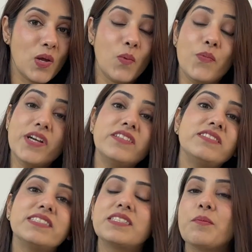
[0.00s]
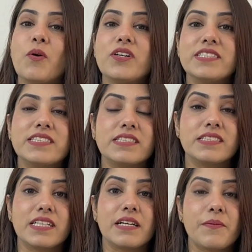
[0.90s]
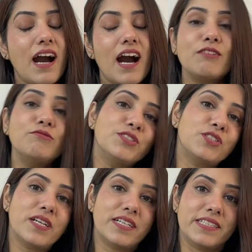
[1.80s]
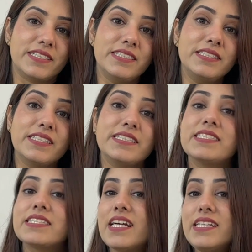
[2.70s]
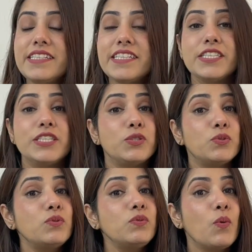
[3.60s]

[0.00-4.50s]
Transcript: Where is the boy sitting? Outside is telling you